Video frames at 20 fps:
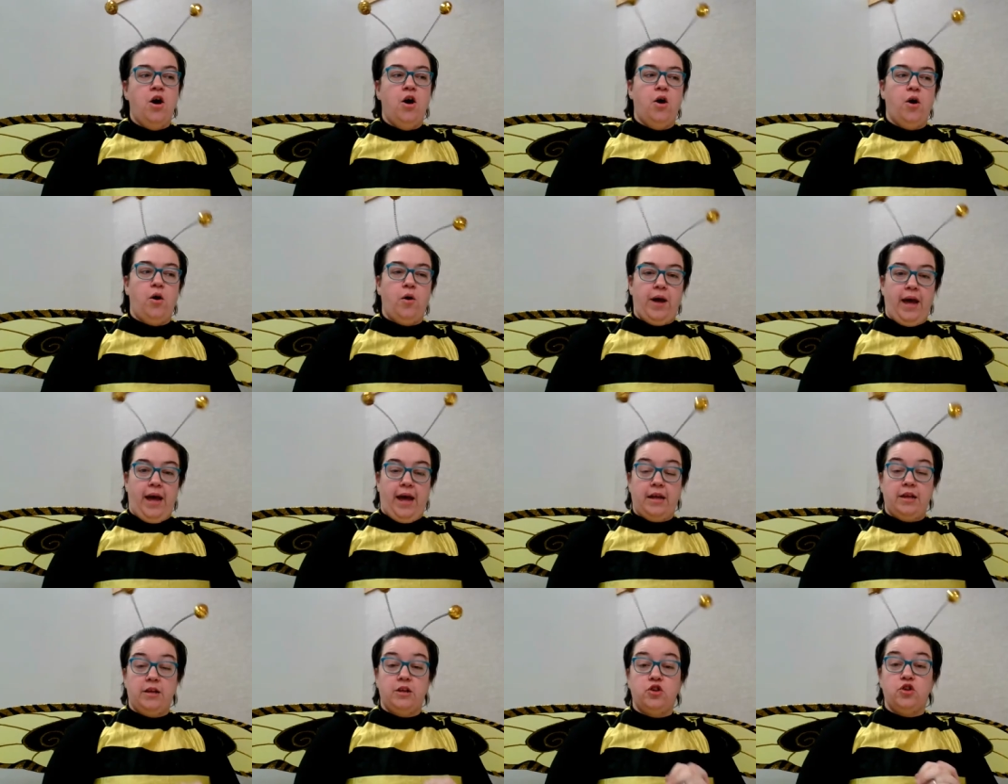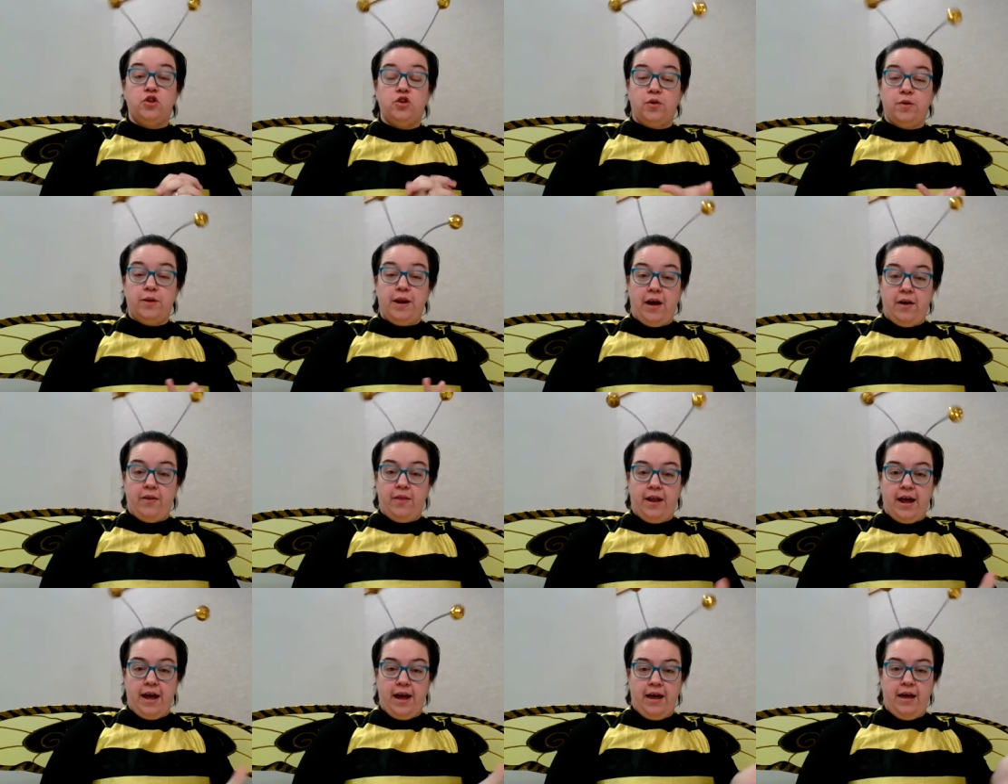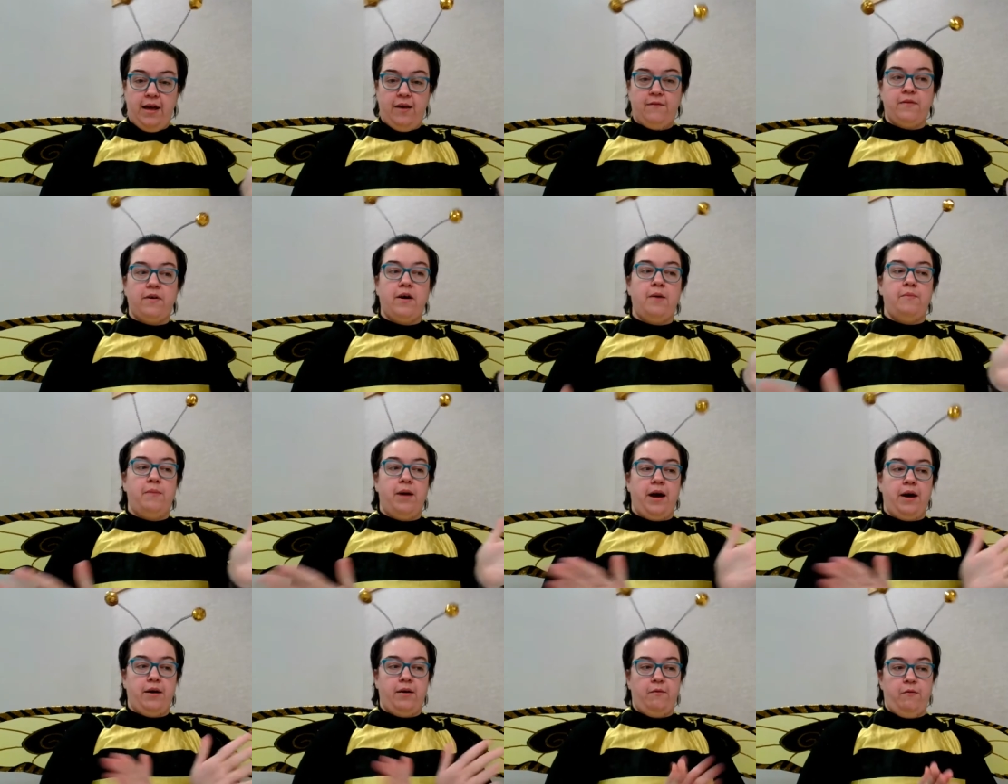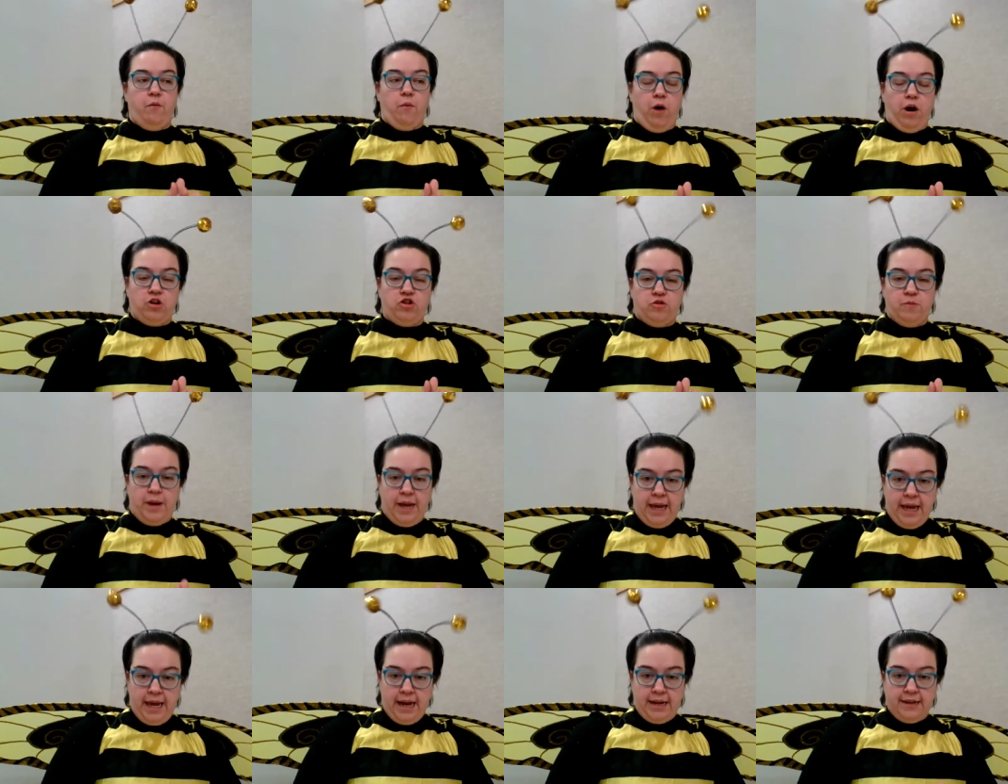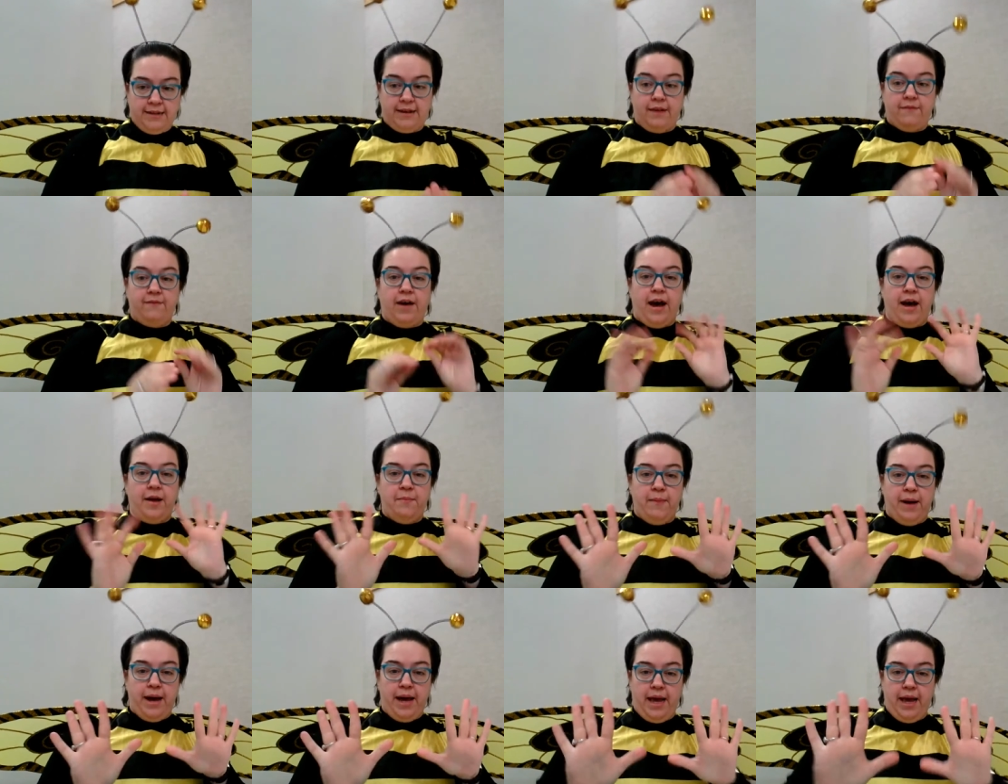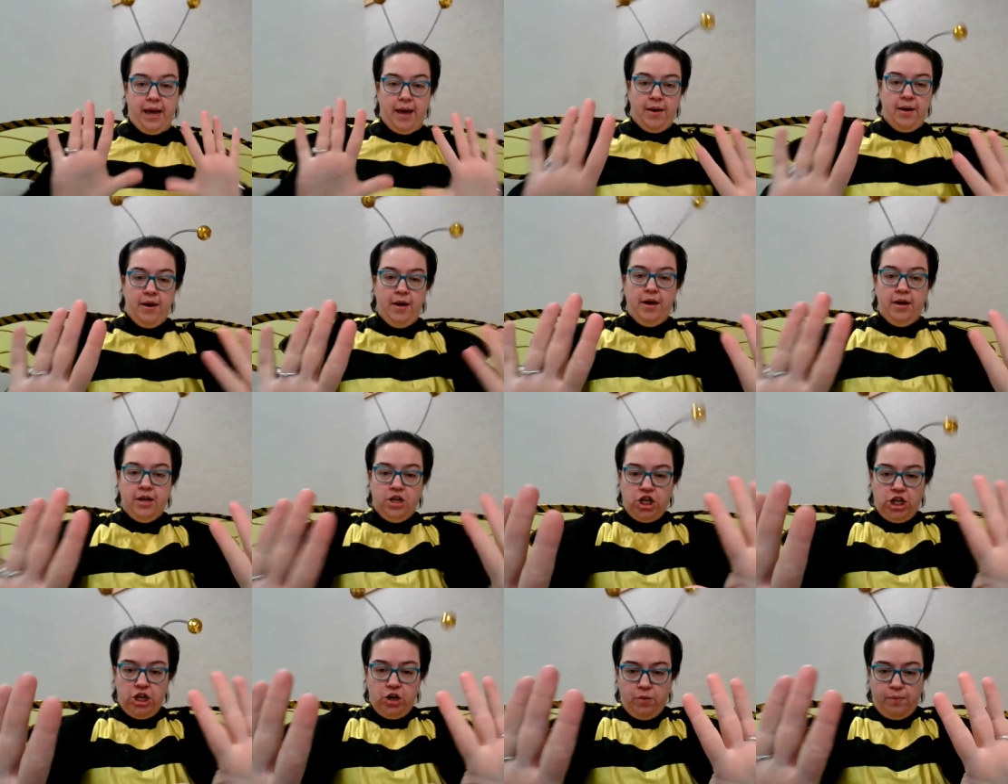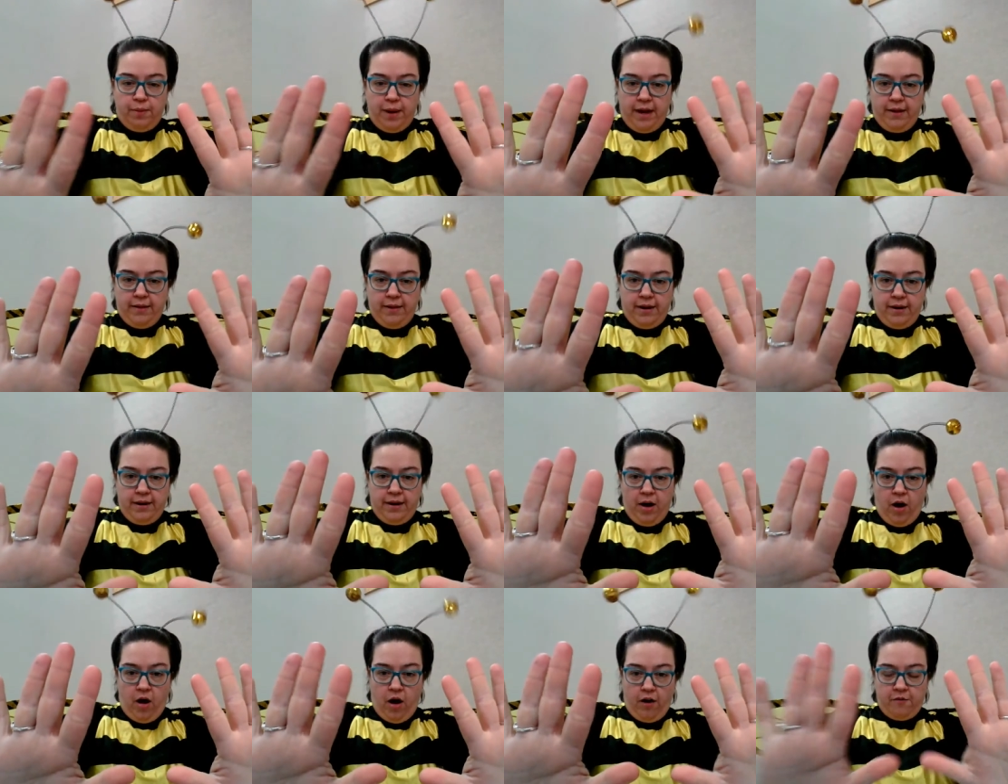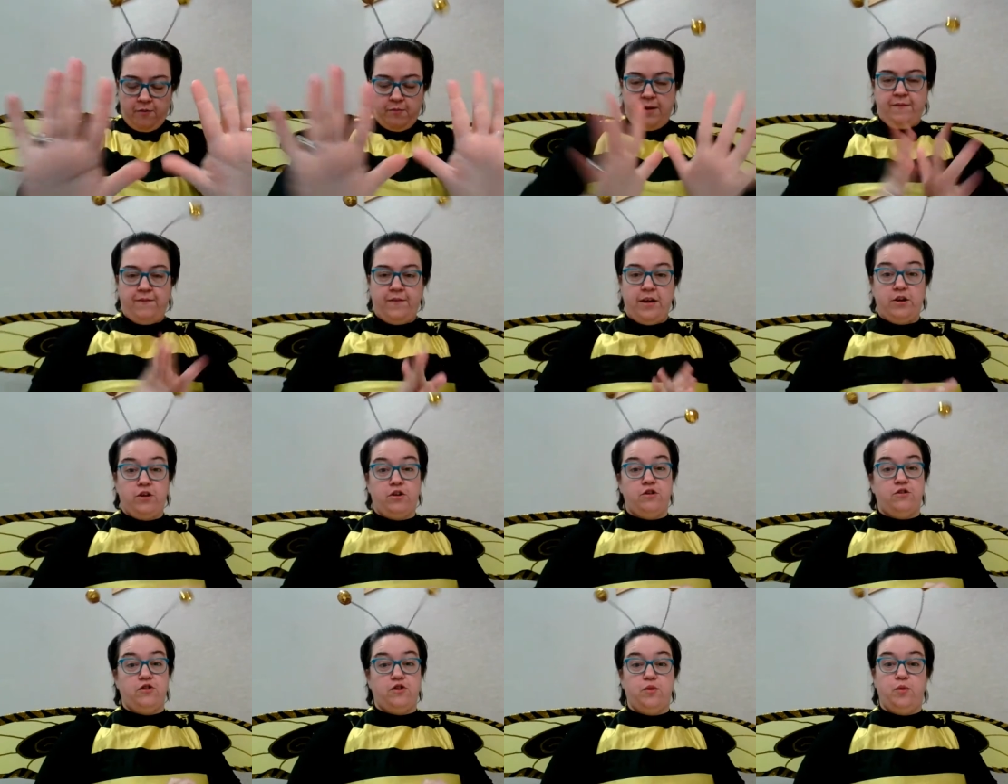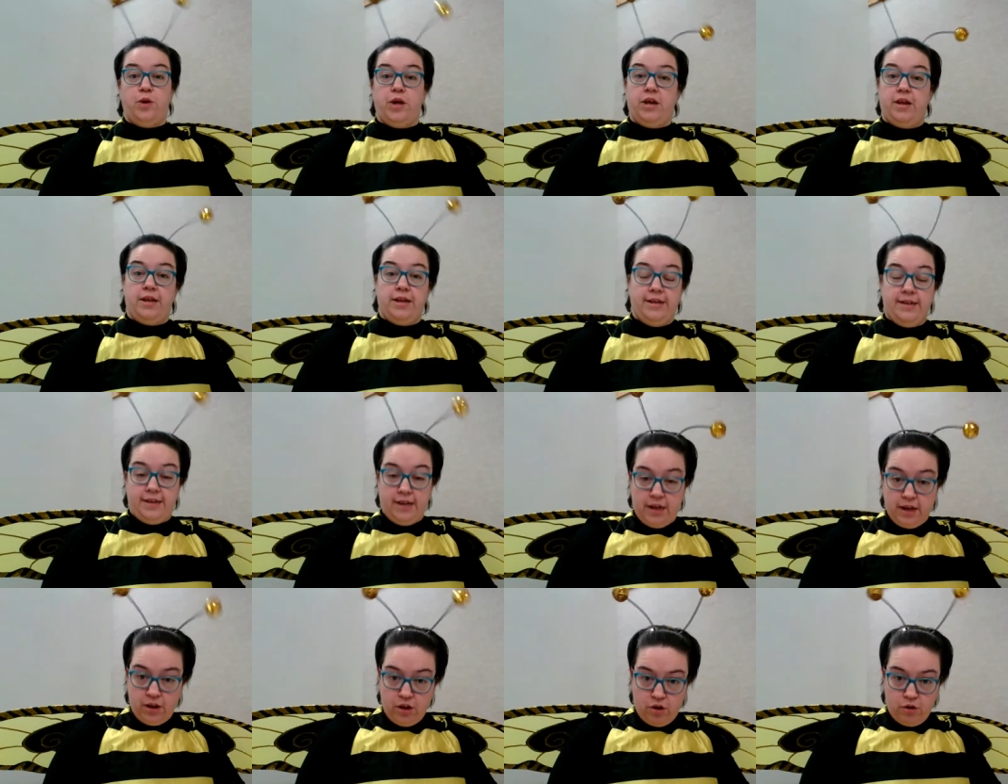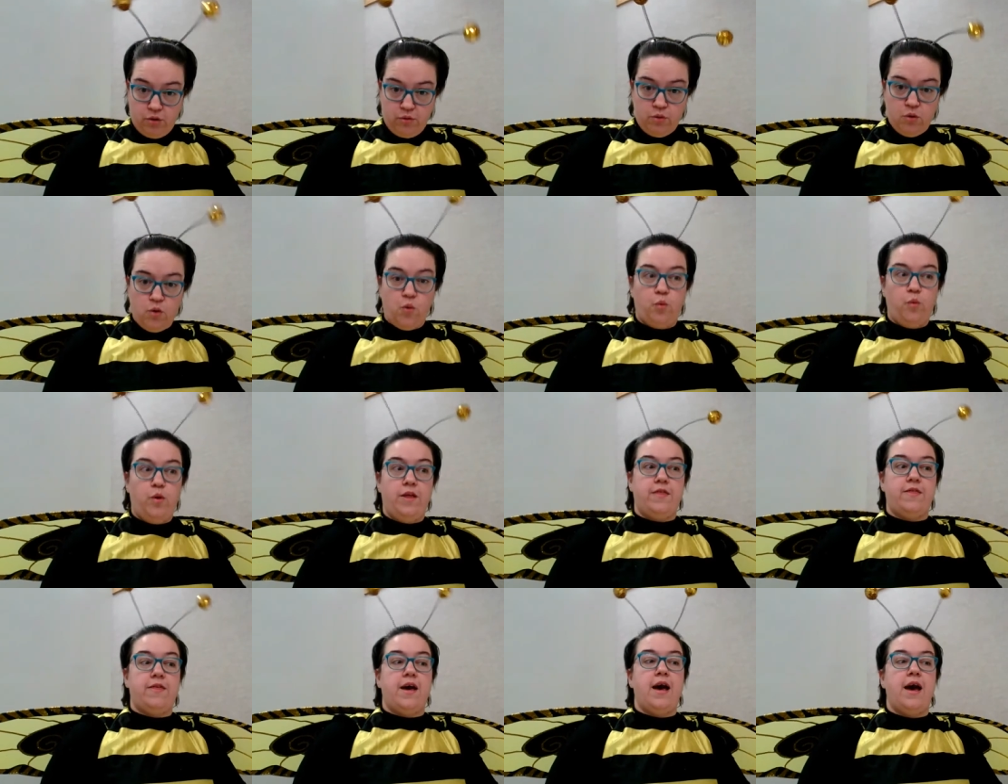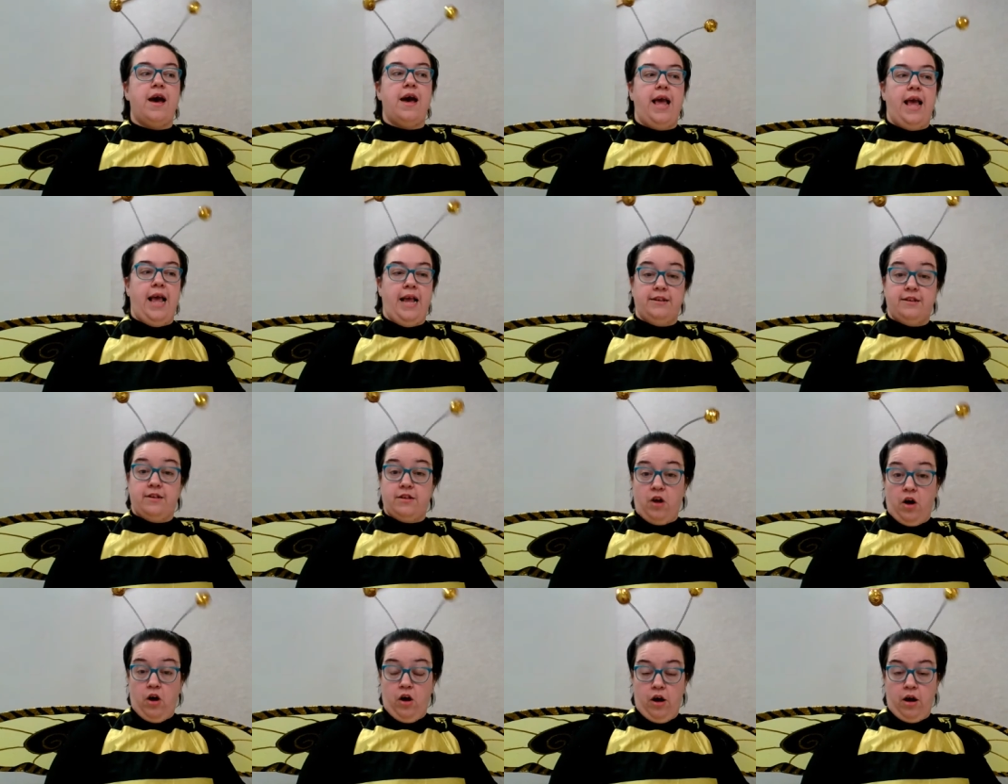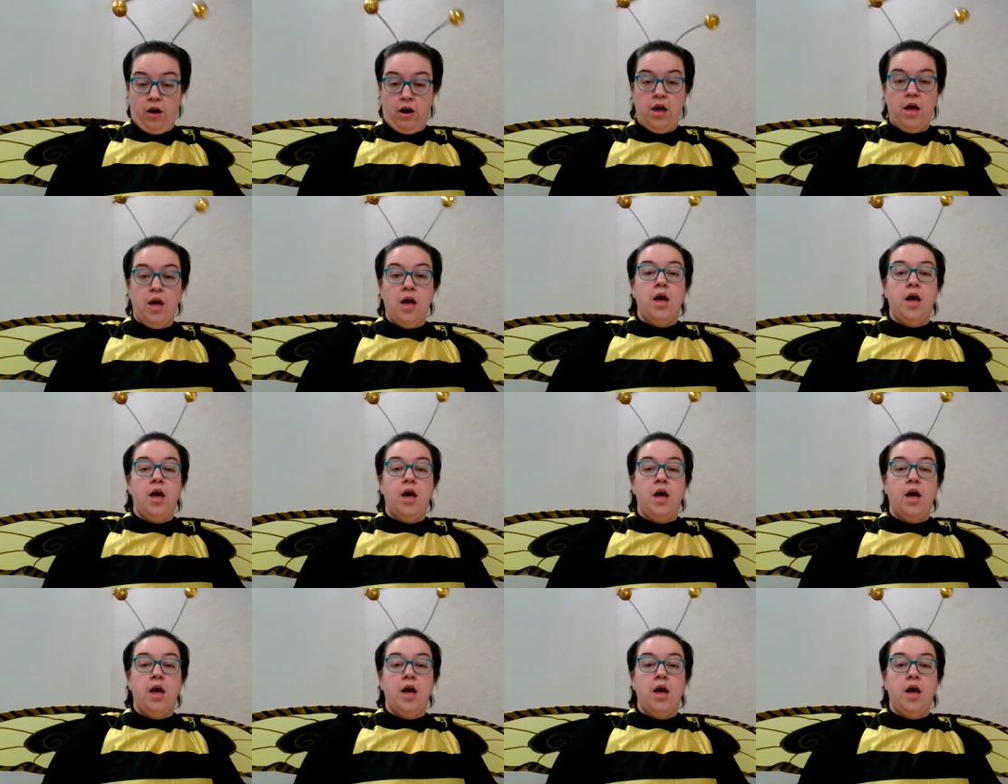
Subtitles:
Okay, so now that I have come back, I've washed my hands, I've gotten my Cheeto pollen off my fingers, we can continue with a song.